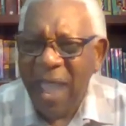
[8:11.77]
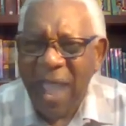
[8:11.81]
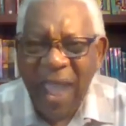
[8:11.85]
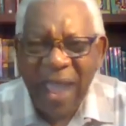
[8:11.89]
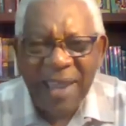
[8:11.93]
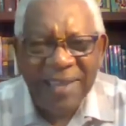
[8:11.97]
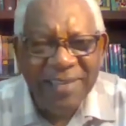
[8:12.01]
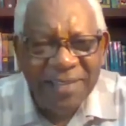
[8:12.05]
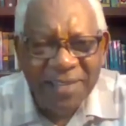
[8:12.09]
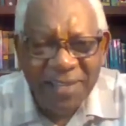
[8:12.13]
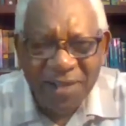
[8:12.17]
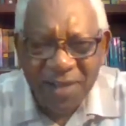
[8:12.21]

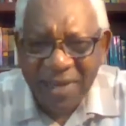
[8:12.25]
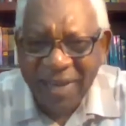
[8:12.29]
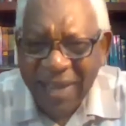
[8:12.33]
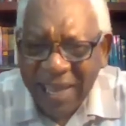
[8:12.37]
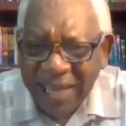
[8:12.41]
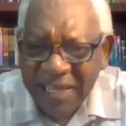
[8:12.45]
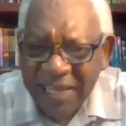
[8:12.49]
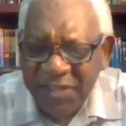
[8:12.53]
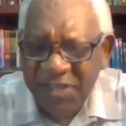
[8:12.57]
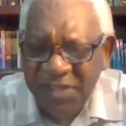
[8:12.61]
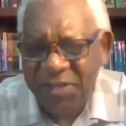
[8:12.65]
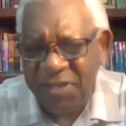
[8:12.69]

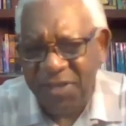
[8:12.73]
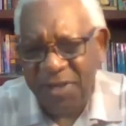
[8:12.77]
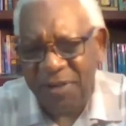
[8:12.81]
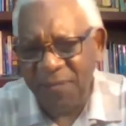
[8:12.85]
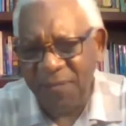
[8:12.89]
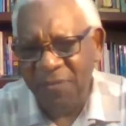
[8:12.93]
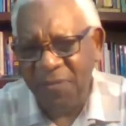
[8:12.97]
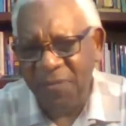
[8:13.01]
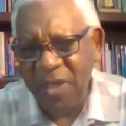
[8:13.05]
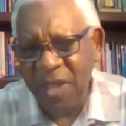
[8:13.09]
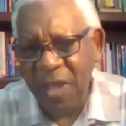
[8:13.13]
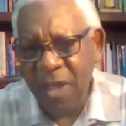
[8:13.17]

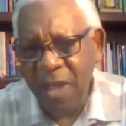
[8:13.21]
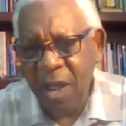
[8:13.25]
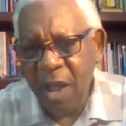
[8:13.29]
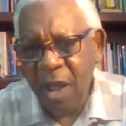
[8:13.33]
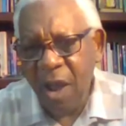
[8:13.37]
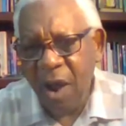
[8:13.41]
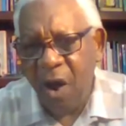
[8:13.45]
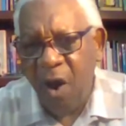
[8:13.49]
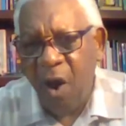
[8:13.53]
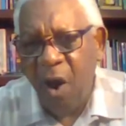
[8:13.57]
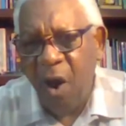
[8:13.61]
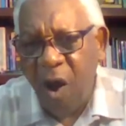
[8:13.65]
isolation,
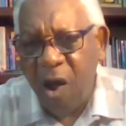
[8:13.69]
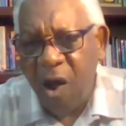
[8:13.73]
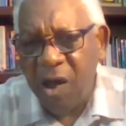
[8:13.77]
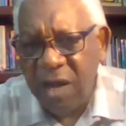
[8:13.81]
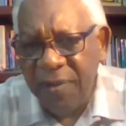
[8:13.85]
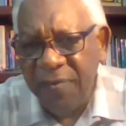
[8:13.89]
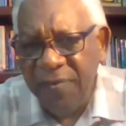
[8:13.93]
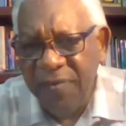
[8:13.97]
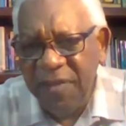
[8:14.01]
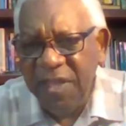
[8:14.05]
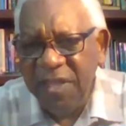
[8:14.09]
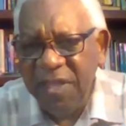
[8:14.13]

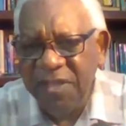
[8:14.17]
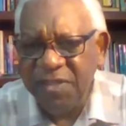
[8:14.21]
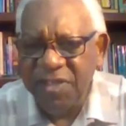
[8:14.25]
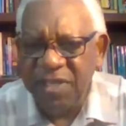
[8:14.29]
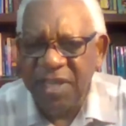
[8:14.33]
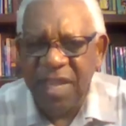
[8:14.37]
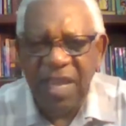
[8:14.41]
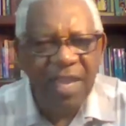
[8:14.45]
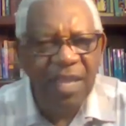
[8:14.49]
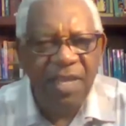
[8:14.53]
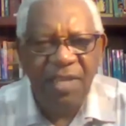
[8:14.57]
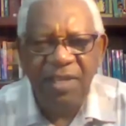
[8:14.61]
all of these
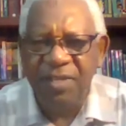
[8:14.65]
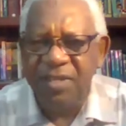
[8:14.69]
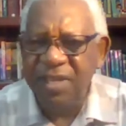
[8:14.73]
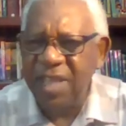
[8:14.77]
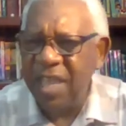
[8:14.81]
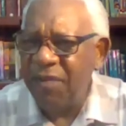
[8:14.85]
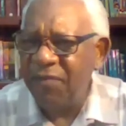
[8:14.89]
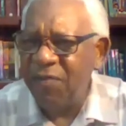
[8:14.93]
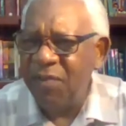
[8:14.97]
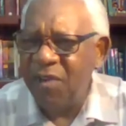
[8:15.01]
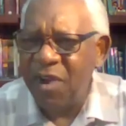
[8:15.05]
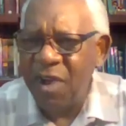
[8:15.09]
things
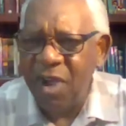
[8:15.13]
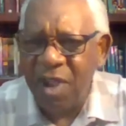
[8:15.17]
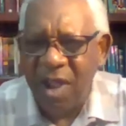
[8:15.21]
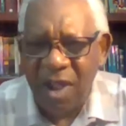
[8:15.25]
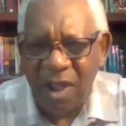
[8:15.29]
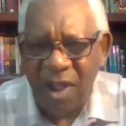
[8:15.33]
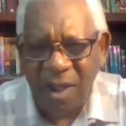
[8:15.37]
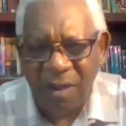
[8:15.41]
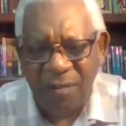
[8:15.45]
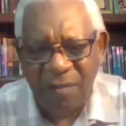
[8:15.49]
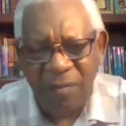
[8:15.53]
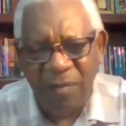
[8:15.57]
have
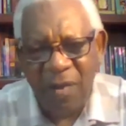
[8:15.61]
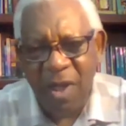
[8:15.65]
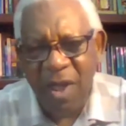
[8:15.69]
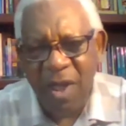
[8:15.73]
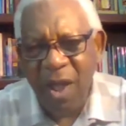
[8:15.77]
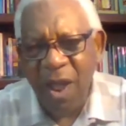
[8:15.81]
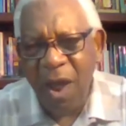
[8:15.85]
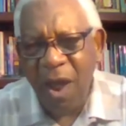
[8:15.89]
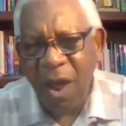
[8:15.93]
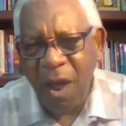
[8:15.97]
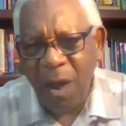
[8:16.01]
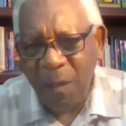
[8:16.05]
come
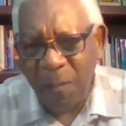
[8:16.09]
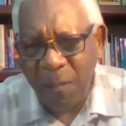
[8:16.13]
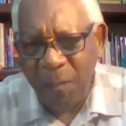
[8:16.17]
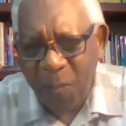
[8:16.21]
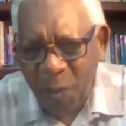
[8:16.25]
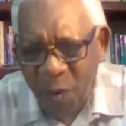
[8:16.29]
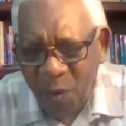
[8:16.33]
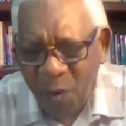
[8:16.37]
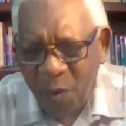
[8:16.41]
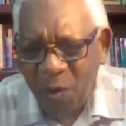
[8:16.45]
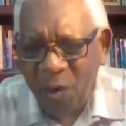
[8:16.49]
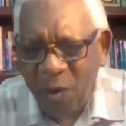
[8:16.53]

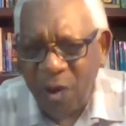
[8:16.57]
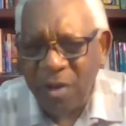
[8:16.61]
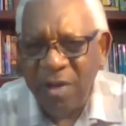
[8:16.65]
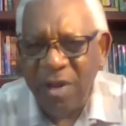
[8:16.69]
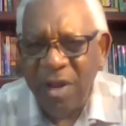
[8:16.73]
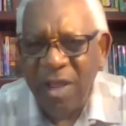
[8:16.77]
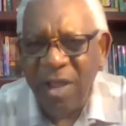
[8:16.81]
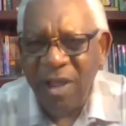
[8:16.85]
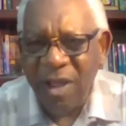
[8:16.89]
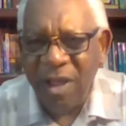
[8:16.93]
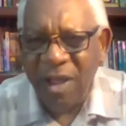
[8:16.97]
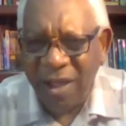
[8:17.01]

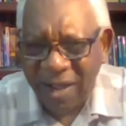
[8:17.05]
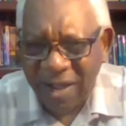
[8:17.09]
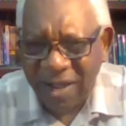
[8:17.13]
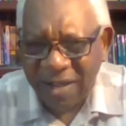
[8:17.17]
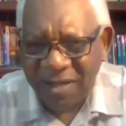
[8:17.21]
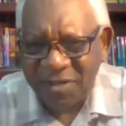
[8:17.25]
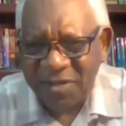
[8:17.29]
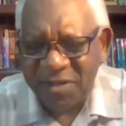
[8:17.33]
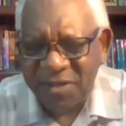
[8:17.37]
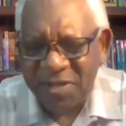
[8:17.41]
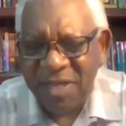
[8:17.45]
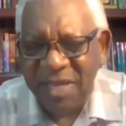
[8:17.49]
upon
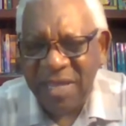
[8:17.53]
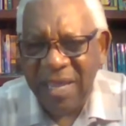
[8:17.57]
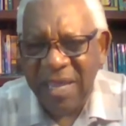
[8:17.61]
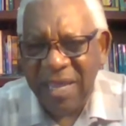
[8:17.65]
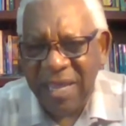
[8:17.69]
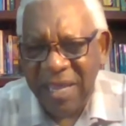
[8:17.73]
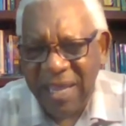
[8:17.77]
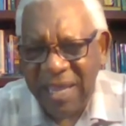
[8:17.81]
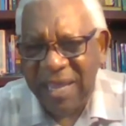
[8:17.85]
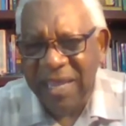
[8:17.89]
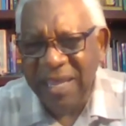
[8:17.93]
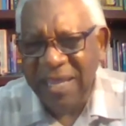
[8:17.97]
us
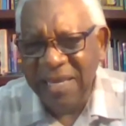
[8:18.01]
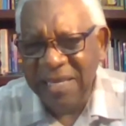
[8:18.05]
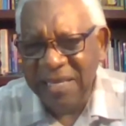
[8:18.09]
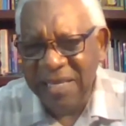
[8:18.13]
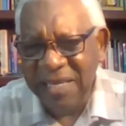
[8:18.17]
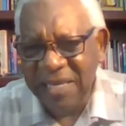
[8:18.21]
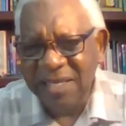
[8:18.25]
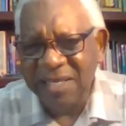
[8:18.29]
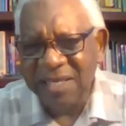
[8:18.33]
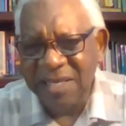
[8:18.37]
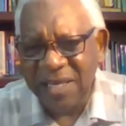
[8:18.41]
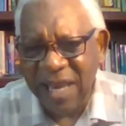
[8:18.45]
in
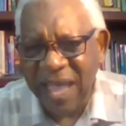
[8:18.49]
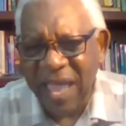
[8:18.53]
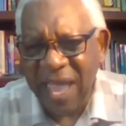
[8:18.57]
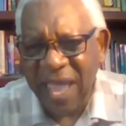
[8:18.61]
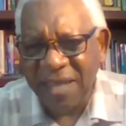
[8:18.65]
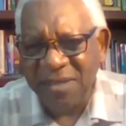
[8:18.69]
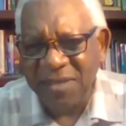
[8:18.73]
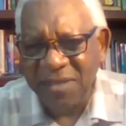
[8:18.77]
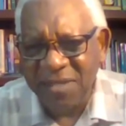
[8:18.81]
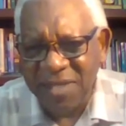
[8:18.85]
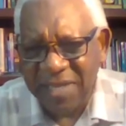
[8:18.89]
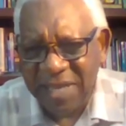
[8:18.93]
this
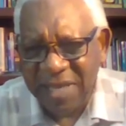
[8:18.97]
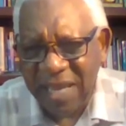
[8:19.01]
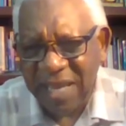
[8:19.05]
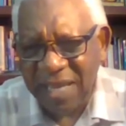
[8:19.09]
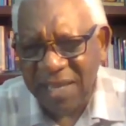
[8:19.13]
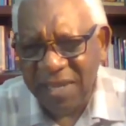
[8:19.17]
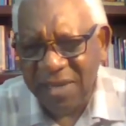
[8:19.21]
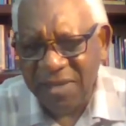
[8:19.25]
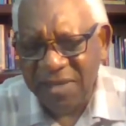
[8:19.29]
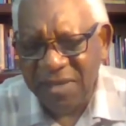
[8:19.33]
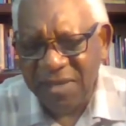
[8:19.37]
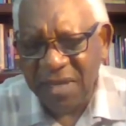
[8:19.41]
last
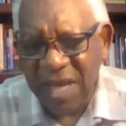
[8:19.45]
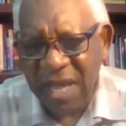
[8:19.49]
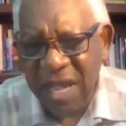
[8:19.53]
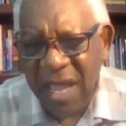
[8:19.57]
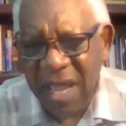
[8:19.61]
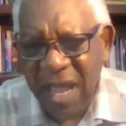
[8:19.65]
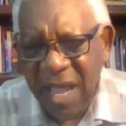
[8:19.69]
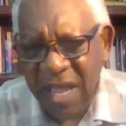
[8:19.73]
days.